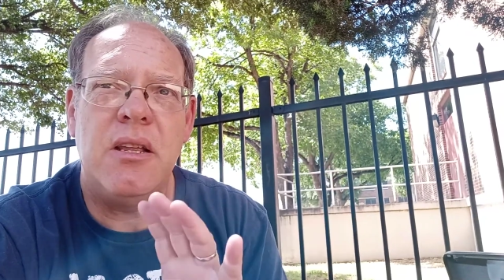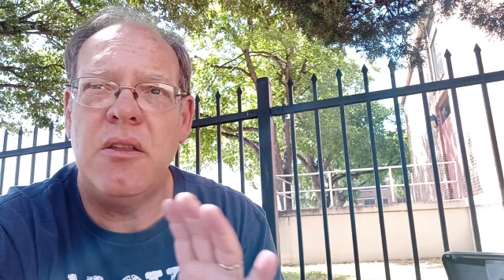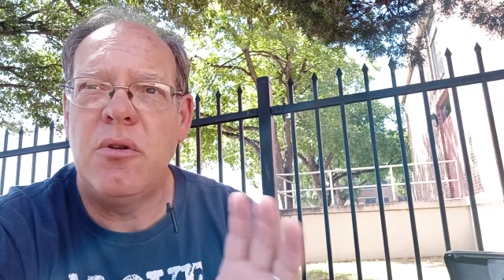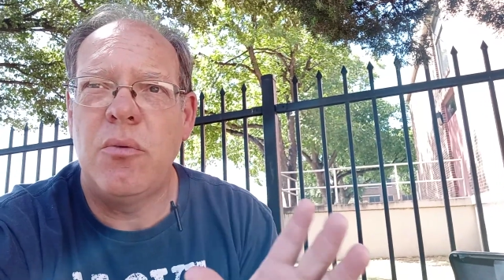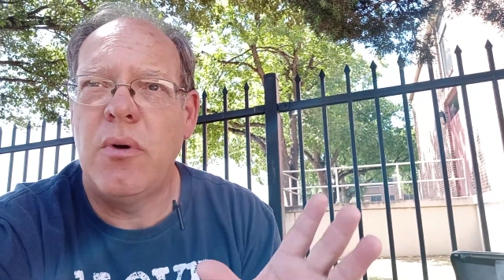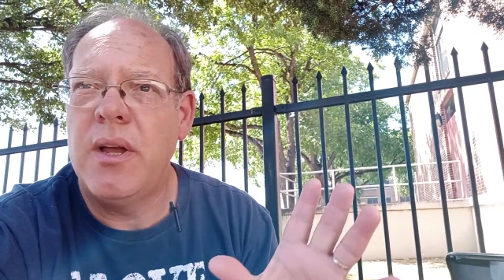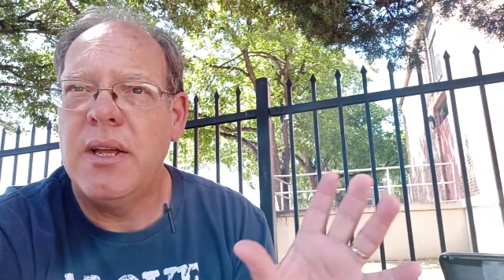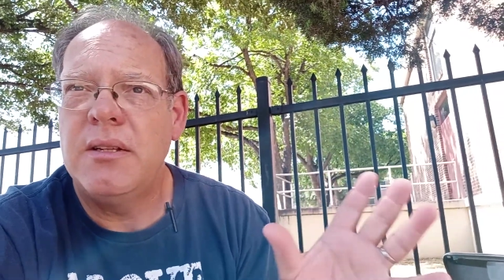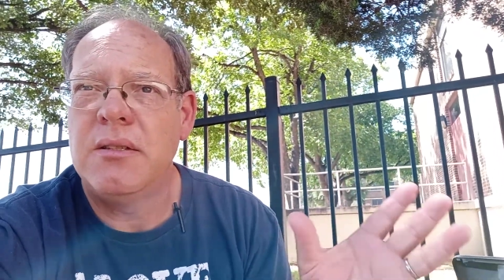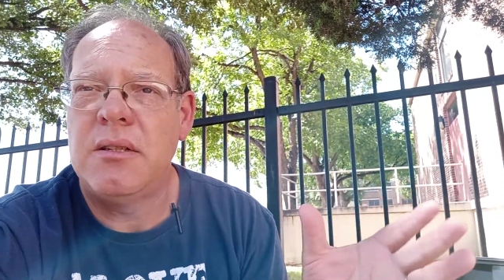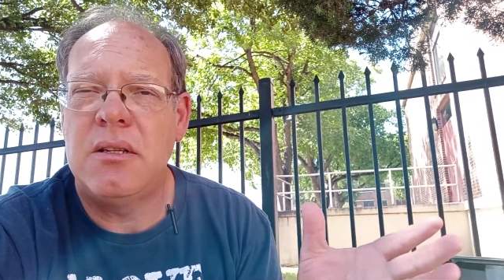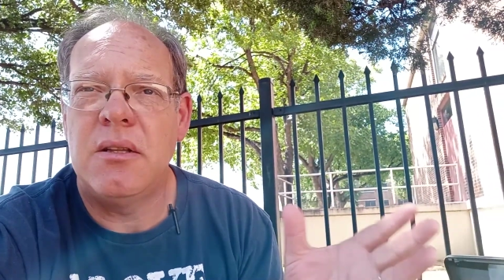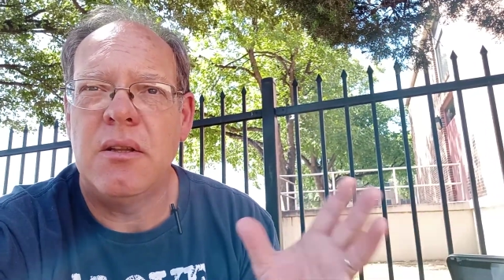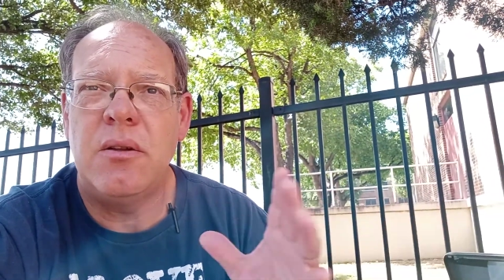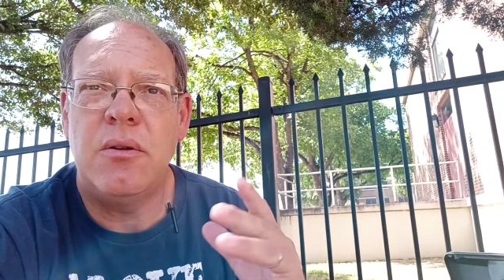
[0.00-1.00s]
Either way,
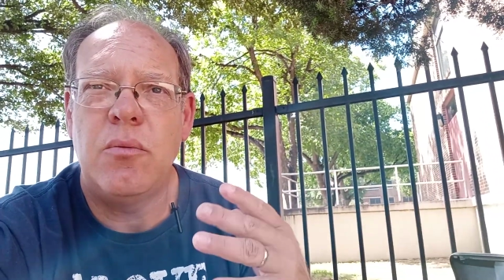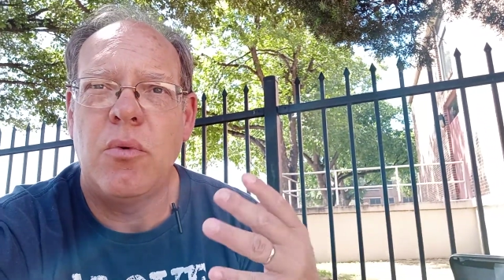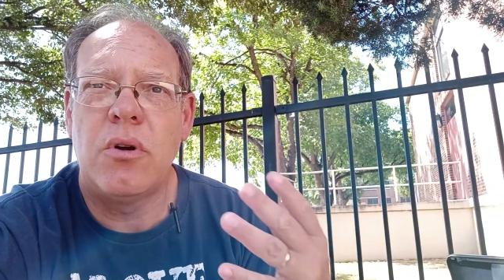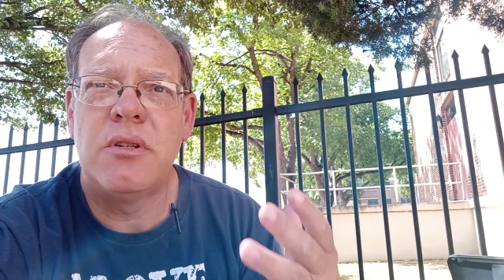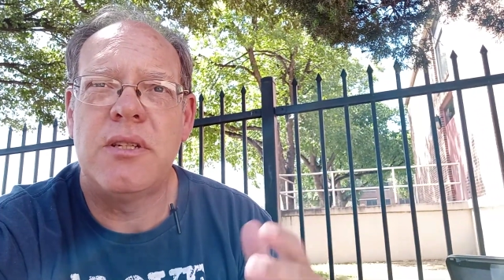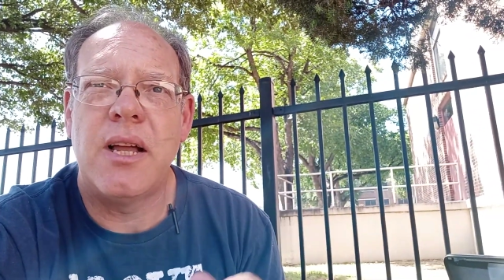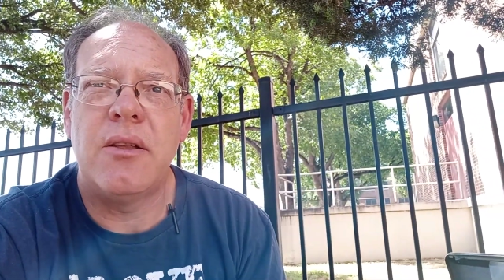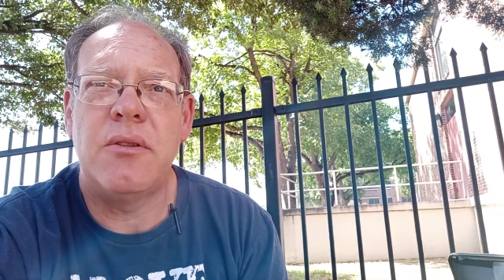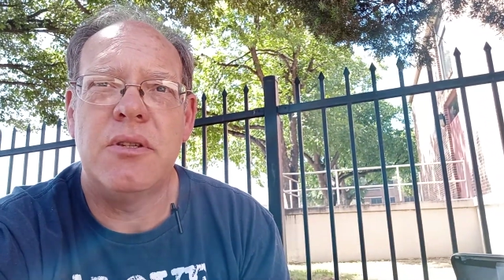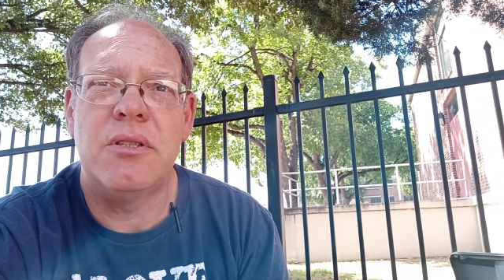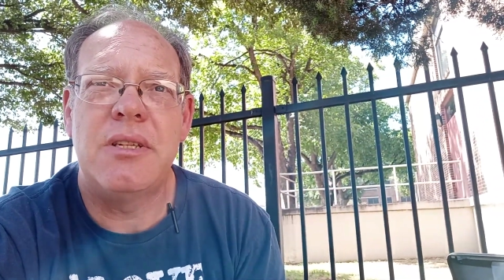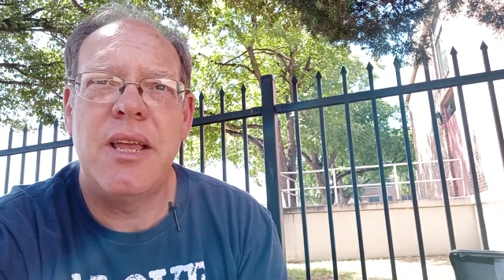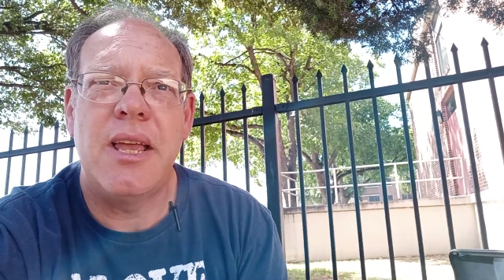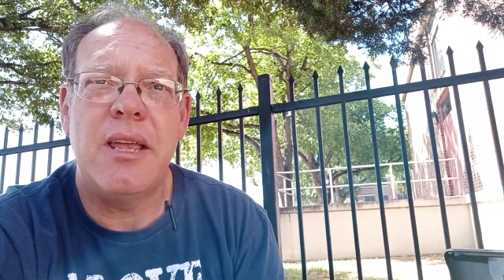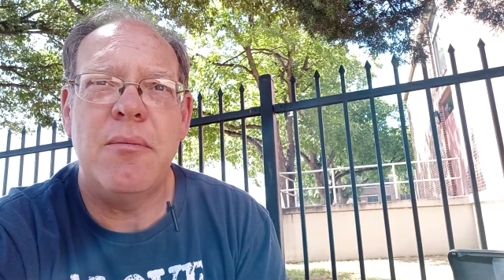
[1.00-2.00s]
it works out the
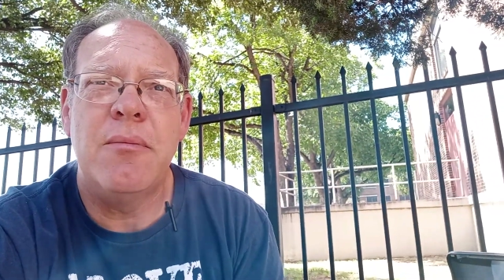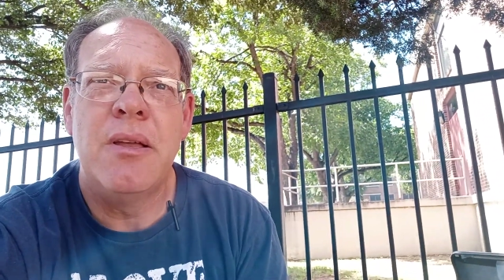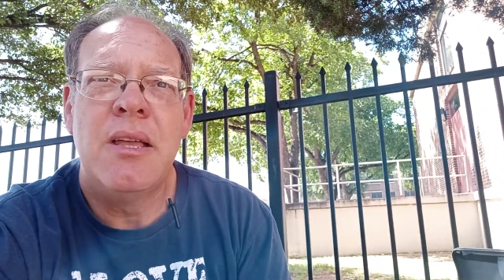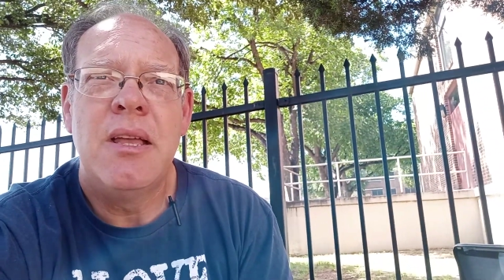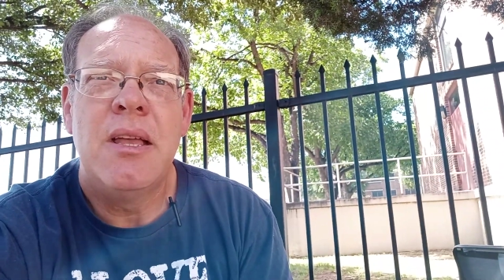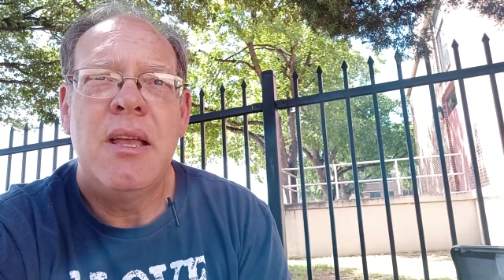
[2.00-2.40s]
same.